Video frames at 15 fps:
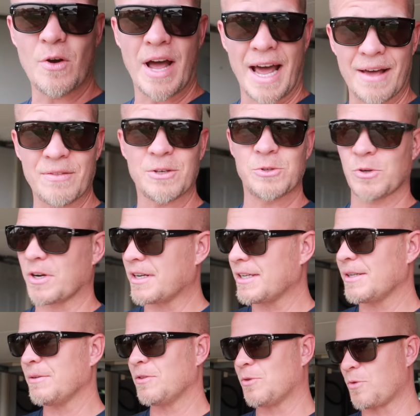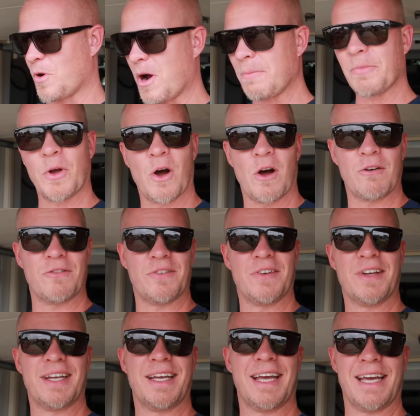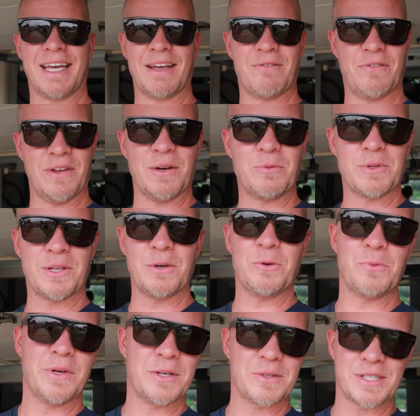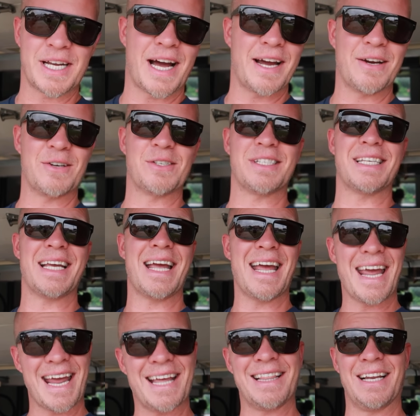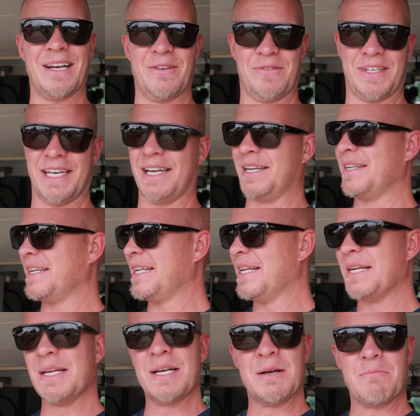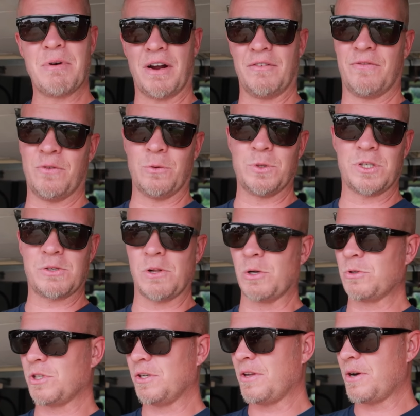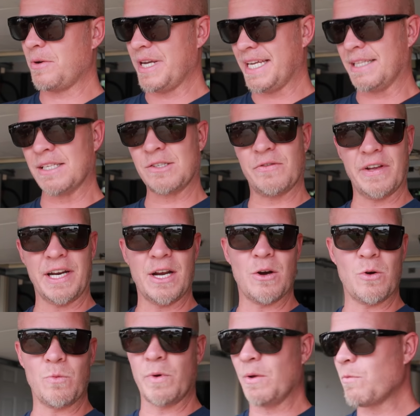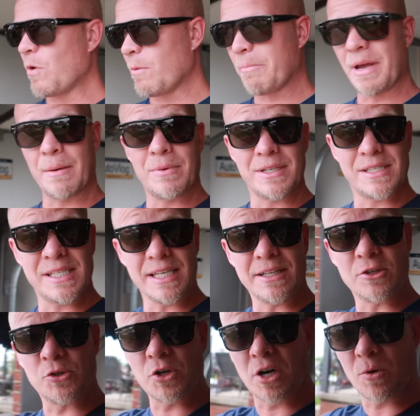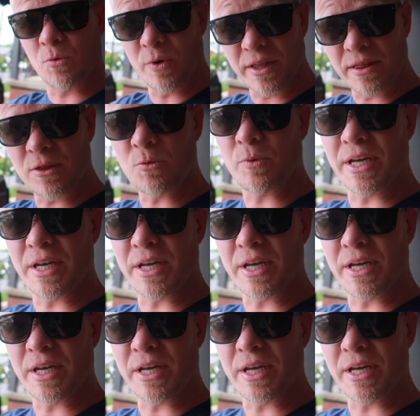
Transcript: to have the truck dropped off and get fitted with the new wheels, tires, and the lift kit. But full disclosure though, in this video, we won't be able to see the truck with the